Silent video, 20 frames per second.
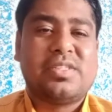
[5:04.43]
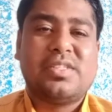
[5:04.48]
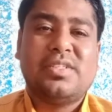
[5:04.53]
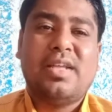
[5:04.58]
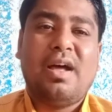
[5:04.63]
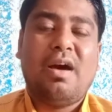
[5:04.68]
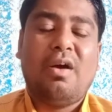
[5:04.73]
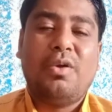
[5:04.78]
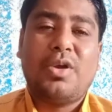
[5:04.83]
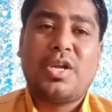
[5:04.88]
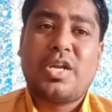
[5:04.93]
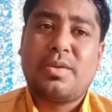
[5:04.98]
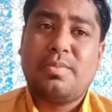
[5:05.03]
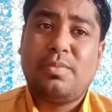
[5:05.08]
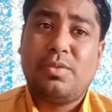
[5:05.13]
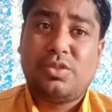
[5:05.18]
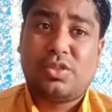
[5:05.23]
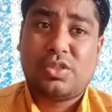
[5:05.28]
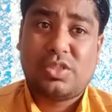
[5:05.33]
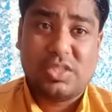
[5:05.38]
in the
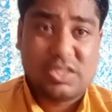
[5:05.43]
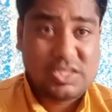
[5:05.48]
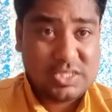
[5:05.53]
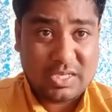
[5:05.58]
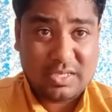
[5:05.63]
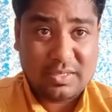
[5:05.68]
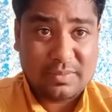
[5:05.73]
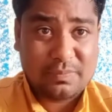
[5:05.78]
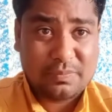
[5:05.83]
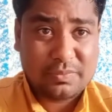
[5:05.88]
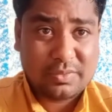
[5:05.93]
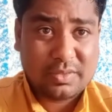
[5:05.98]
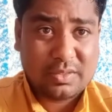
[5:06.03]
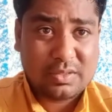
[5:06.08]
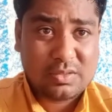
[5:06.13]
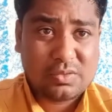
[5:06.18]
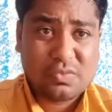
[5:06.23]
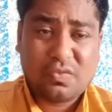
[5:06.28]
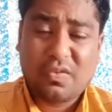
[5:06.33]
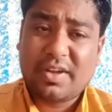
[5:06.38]
outermost shell.
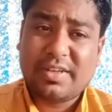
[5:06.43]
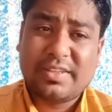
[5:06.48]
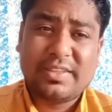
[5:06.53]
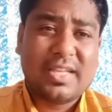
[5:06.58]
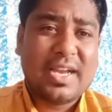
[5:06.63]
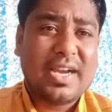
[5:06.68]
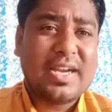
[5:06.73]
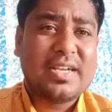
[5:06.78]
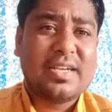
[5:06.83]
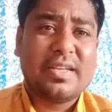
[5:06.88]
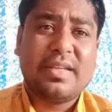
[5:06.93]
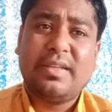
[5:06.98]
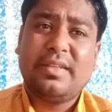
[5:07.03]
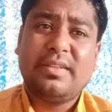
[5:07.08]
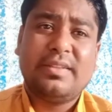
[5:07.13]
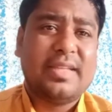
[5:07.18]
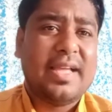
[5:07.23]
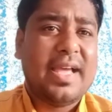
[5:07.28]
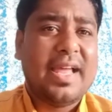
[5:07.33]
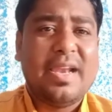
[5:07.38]
For that,
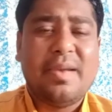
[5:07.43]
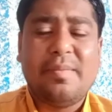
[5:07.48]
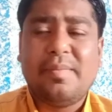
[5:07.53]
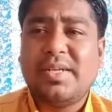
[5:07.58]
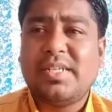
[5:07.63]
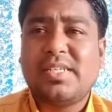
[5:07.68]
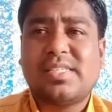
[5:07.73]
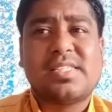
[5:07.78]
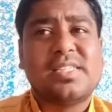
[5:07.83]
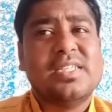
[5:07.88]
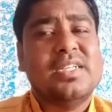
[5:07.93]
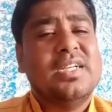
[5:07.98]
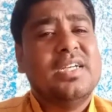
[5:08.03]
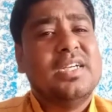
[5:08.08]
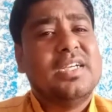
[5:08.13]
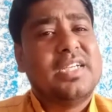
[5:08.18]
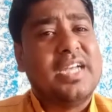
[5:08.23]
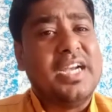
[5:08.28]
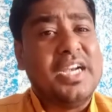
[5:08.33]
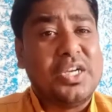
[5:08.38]
the elements
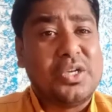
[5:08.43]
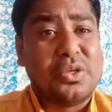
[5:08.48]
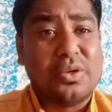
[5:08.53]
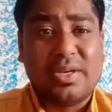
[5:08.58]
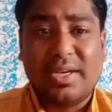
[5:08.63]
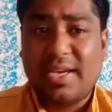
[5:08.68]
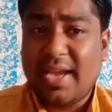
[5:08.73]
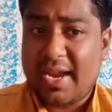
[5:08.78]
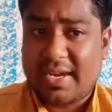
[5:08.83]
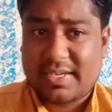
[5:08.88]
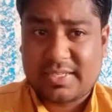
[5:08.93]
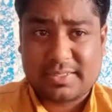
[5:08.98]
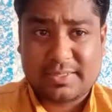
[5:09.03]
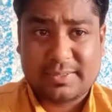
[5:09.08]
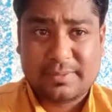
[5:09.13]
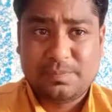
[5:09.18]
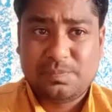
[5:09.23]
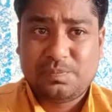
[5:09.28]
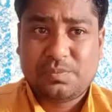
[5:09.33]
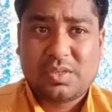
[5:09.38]
tend to react.
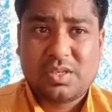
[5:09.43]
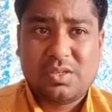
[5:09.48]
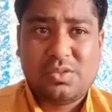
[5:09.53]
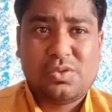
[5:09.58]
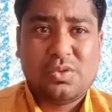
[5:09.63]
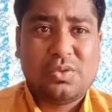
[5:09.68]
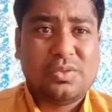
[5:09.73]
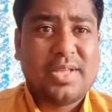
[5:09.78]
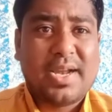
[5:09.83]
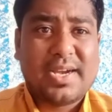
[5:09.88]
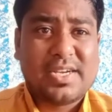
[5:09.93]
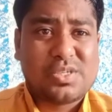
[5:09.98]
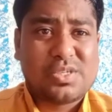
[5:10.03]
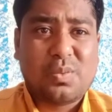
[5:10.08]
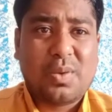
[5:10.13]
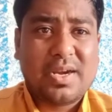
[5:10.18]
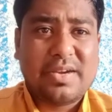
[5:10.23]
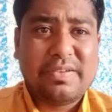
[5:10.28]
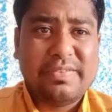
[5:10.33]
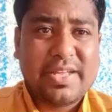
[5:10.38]
So that's
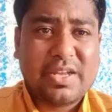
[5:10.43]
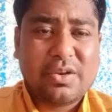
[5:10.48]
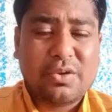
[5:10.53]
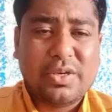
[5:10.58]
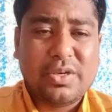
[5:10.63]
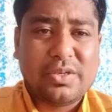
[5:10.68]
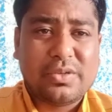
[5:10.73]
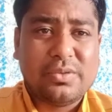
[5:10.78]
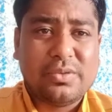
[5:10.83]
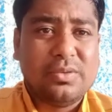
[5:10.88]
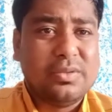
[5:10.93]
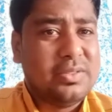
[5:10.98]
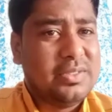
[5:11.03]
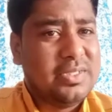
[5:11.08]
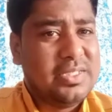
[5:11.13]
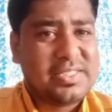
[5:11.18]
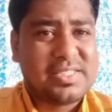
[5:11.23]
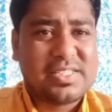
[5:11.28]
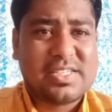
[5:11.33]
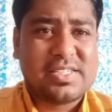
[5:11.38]
what we are going to
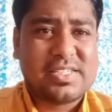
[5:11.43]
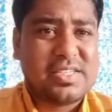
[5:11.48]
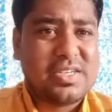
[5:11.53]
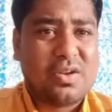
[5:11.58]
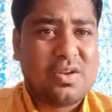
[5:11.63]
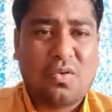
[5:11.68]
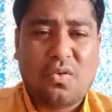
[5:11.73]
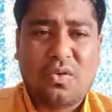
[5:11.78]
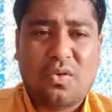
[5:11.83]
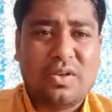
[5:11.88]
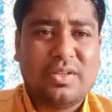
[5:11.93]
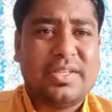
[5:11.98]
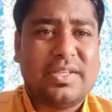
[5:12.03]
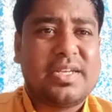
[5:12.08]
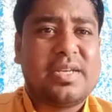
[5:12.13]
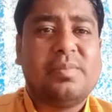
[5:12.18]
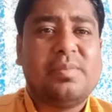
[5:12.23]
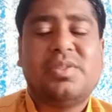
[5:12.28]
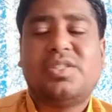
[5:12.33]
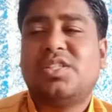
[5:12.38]
discuss in all the
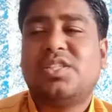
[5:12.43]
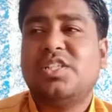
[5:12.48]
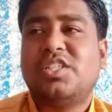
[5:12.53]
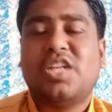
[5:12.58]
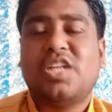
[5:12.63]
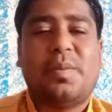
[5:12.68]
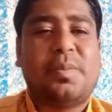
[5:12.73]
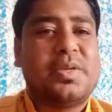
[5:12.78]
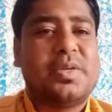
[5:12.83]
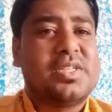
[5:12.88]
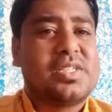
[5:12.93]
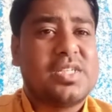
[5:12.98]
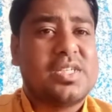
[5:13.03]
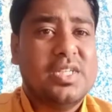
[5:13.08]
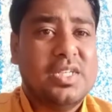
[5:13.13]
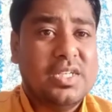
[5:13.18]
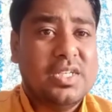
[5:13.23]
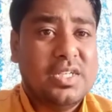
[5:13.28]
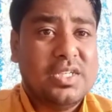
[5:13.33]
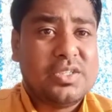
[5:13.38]
chemistry chapters.
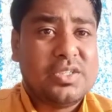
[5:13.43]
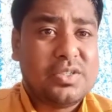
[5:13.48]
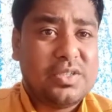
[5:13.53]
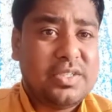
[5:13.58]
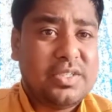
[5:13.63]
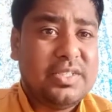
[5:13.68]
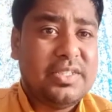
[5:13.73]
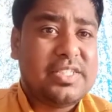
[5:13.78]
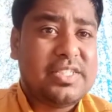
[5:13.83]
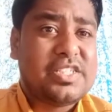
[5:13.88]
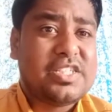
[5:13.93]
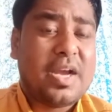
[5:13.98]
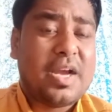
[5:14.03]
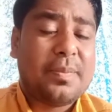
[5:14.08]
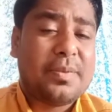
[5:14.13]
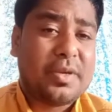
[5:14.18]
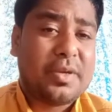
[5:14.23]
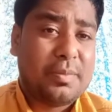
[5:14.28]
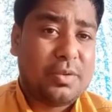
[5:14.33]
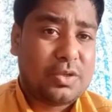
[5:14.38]
So in this
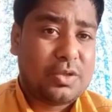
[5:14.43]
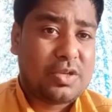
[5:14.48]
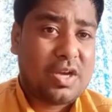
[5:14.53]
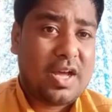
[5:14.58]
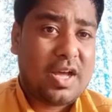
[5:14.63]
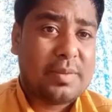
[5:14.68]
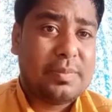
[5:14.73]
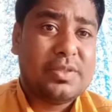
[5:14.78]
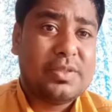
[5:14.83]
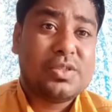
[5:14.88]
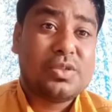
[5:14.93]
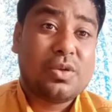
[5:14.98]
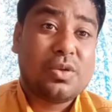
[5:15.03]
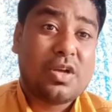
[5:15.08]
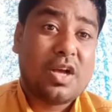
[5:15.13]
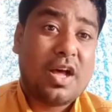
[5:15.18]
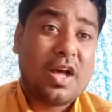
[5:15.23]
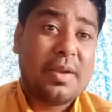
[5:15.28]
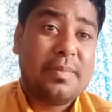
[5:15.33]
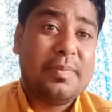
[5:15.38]
chapter about carbon, so
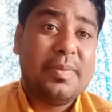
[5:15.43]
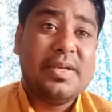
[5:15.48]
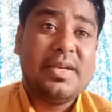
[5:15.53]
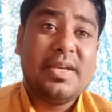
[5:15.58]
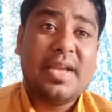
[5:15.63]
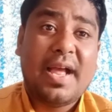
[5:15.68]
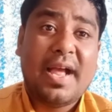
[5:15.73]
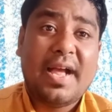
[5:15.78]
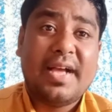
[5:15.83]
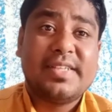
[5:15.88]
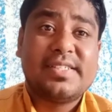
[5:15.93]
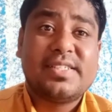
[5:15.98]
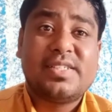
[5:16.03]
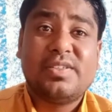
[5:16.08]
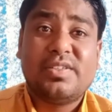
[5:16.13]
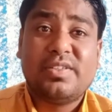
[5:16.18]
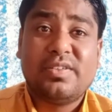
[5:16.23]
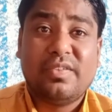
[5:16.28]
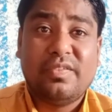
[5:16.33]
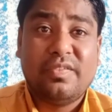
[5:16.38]
carbon
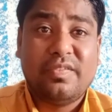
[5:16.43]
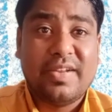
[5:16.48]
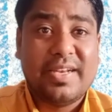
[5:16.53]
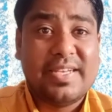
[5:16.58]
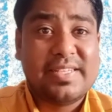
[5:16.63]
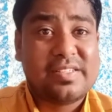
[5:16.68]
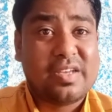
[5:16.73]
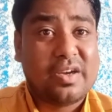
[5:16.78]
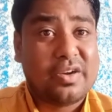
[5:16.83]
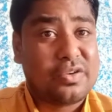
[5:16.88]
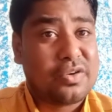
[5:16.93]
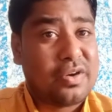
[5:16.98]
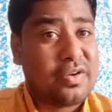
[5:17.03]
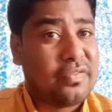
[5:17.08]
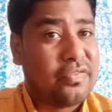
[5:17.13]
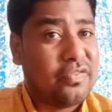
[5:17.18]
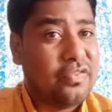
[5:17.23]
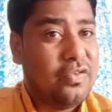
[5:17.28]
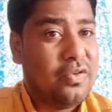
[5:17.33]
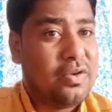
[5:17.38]
has valence
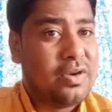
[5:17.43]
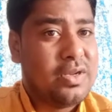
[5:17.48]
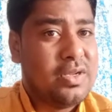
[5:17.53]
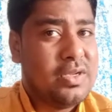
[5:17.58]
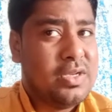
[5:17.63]
electron 4.